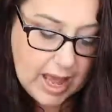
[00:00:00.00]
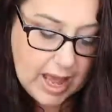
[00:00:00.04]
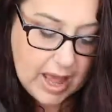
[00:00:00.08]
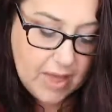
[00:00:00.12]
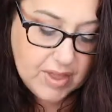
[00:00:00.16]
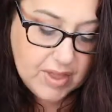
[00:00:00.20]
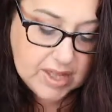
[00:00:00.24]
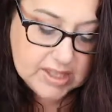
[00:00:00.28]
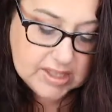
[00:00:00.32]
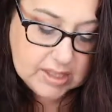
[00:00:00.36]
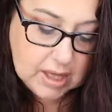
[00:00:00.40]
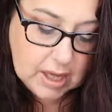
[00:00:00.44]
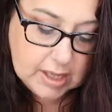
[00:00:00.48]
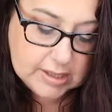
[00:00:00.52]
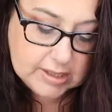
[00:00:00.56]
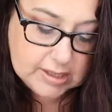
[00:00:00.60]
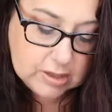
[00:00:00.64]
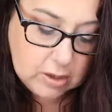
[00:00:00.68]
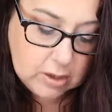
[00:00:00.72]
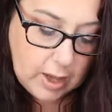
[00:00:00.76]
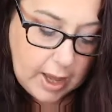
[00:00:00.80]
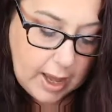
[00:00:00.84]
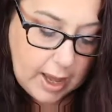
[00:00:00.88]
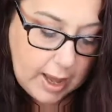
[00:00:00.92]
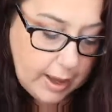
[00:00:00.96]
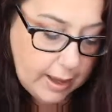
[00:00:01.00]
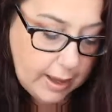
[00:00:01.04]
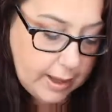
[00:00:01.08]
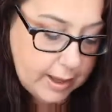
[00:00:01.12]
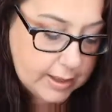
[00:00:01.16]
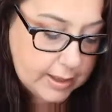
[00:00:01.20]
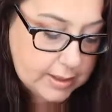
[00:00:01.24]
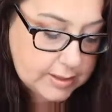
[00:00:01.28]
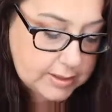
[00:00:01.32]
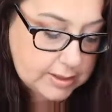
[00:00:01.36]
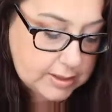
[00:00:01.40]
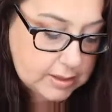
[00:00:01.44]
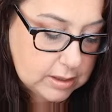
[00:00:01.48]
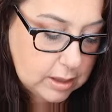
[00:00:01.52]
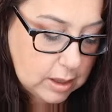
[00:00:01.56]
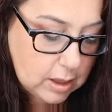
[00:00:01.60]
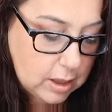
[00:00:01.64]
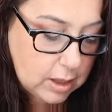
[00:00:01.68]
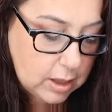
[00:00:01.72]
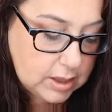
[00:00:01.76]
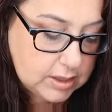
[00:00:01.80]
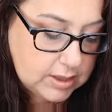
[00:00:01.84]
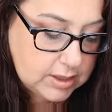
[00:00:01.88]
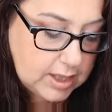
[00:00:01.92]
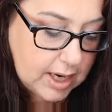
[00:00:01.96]
And this also has
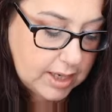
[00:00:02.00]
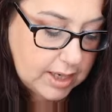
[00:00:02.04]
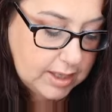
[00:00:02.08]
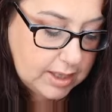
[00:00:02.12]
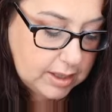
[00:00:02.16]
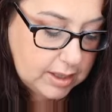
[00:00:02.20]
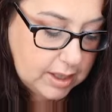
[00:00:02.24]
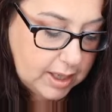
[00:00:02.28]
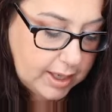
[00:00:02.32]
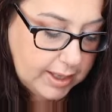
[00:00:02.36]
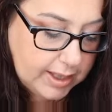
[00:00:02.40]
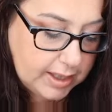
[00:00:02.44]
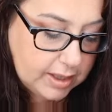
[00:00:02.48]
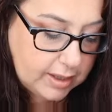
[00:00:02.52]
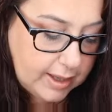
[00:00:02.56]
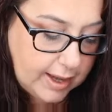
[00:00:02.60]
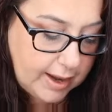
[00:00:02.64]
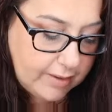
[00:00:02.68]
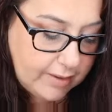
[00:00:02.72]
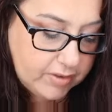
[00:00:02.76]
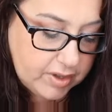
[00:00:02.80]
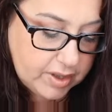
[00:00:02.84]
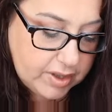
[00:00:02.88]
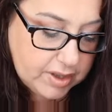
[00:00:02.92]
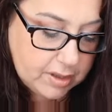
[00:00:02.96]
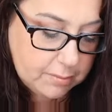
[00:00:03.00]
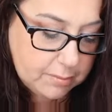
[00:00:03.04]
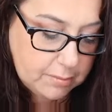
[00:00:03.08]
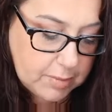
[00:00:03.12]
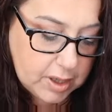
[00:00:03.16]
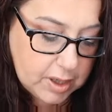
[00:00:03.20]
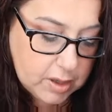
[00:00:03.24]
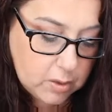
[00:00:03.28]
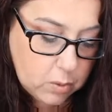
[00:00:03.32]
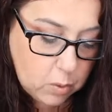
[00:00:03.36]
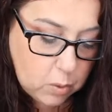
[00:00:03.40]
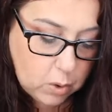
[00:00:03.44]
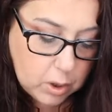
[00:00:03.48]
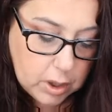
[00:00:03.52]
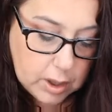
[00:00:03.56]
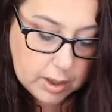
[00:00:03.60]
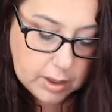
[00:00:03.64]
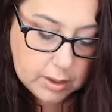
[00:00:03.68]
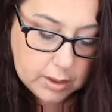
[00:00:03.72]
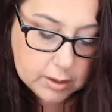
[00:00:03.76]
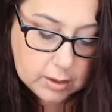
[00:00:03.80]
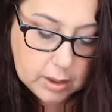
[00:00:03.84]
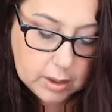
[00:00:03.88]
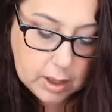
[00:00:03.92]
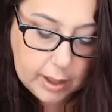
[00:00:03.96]
dandelion, lavender,
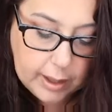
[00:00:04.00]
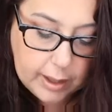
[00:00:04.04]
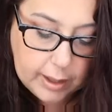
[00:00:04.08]
mugwort,